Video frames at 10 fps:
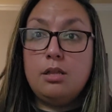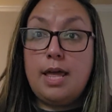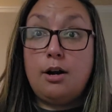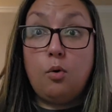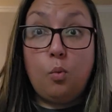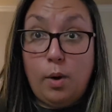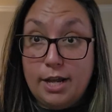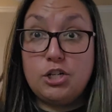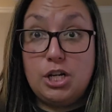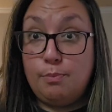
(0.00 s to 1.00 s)
that are
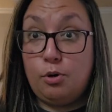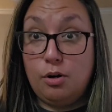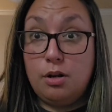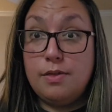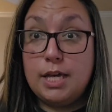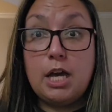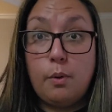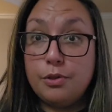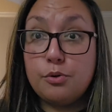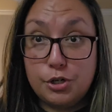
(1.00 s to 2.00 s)
way cheaper than
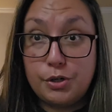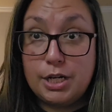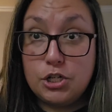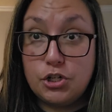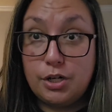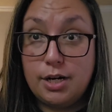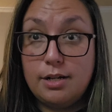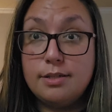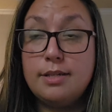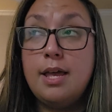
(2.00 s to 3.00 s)
going through your
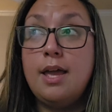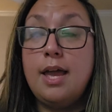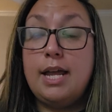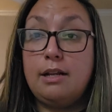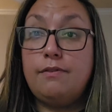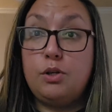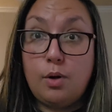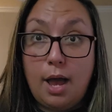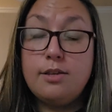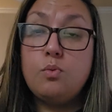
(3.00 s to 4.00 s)
insurance. And if you
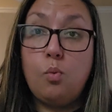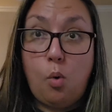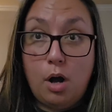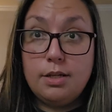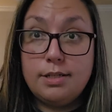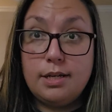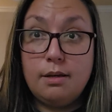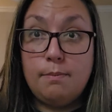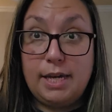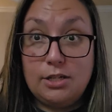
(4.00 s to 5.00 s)
guys want
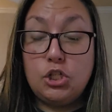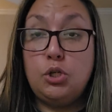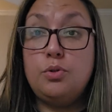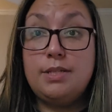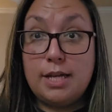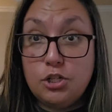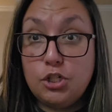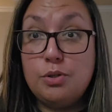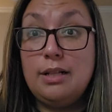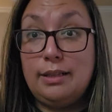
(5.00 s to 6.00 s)
me to send
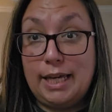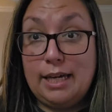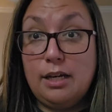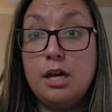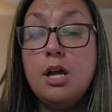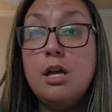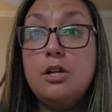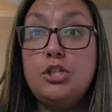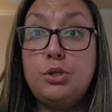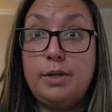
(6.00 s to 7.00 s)
you the link
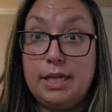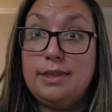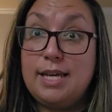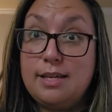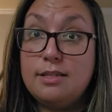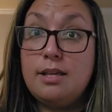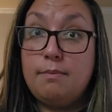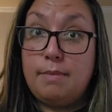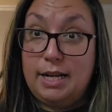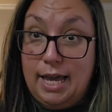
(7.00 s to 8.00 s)
to get these
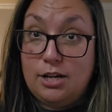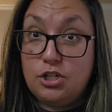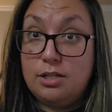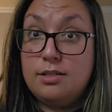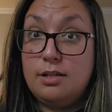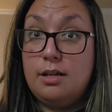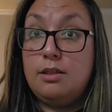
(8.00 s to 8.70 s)
medications,